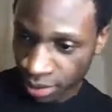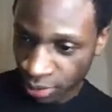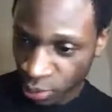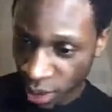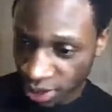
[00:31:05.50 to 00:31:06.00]

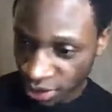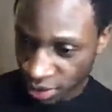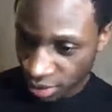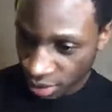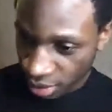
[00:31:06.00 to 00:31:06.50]
What
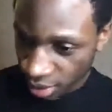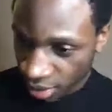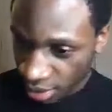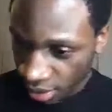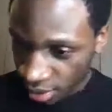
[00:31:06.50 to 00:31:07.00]

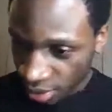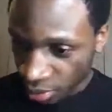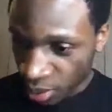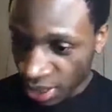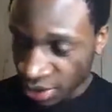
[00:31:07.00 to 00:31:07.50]

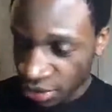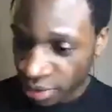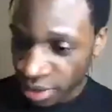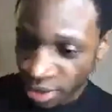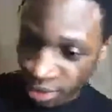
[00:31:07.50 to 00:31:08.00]
what year
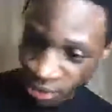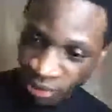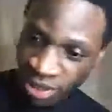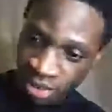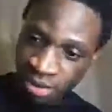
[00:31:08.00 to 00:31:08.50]
are you
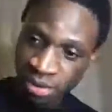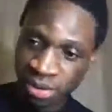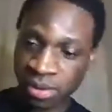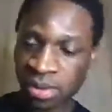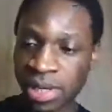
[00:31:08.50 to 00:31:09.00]
in?
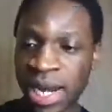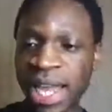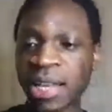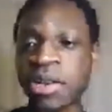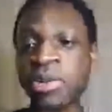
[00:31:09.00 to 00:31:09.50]

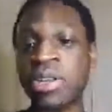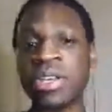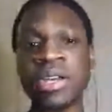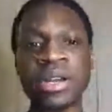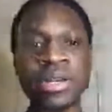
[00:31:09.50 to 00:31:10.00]
Like the
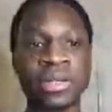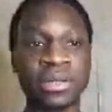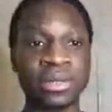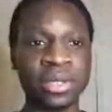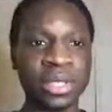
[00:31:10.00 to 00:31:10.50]
year
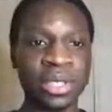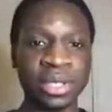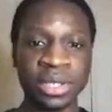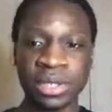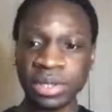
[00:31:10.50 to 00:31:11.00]

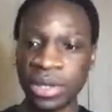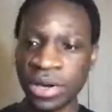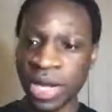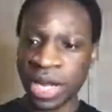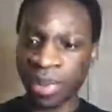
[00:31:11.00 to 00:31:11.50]

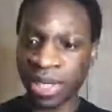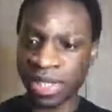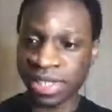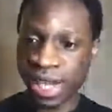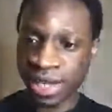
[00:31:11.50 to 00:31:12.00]
I mean
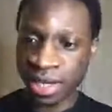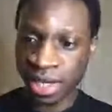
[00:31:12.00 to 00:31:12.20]
is like